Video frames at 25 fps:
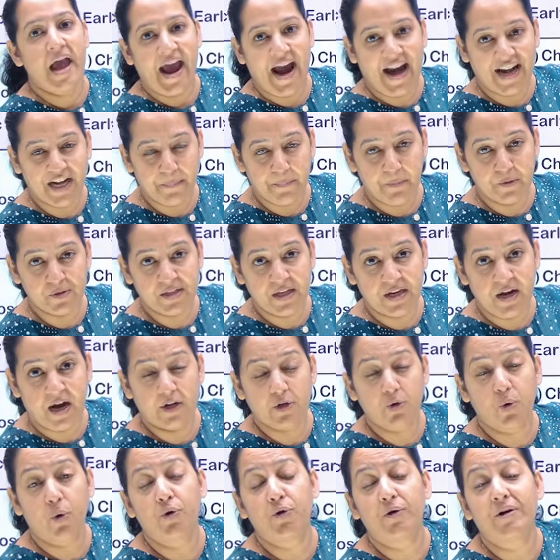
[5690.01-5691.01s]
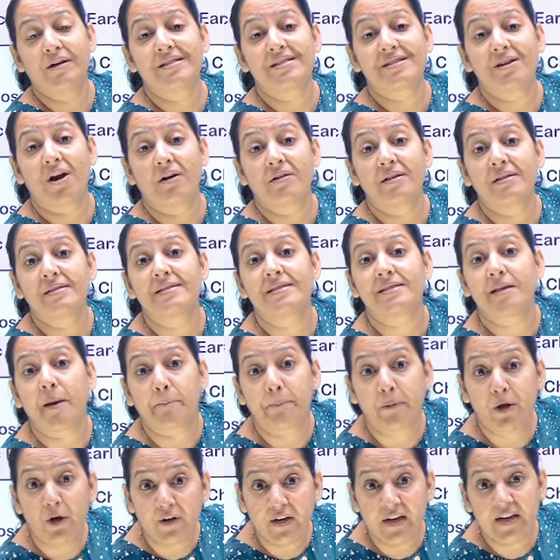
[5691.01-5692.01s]
Adipocere, I told you, it starts in
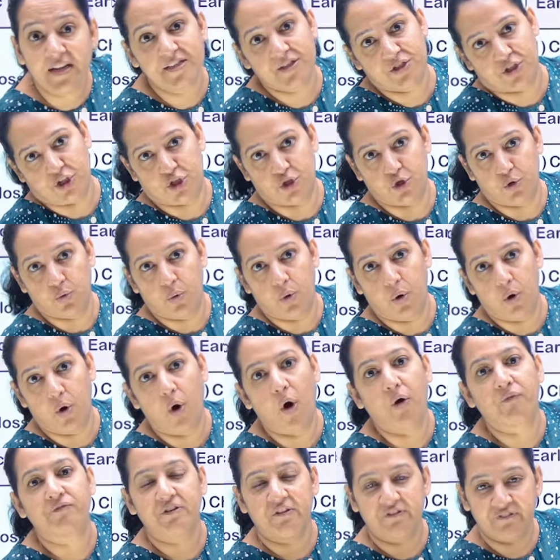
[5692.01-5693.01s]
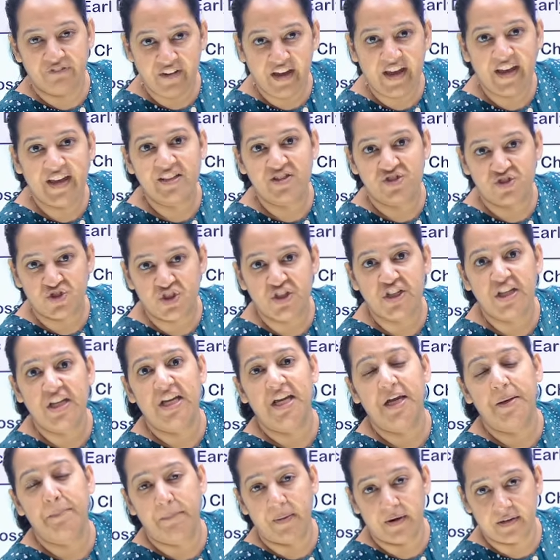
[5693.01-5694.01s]
subcutaneous tissue of the face,
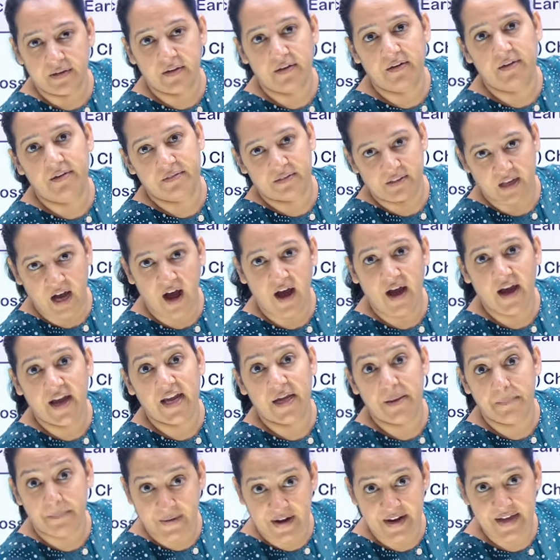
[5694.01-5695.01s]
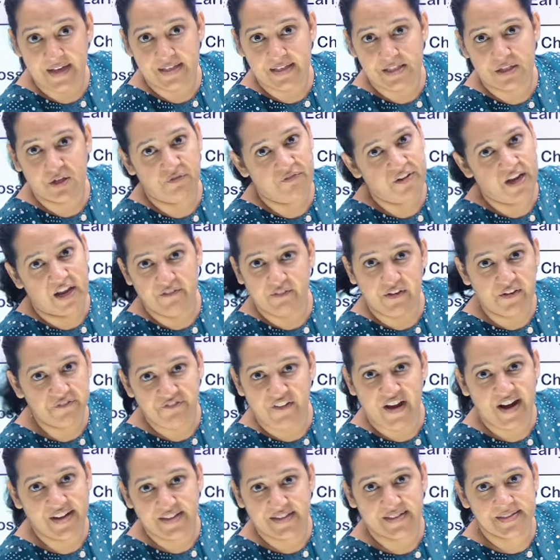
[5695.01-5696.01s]
cheek, buttock, thigh, breast, wherever
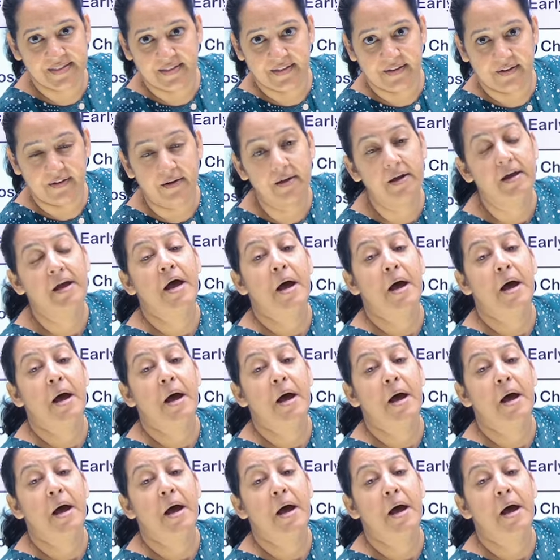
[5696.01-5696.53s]
fat is there.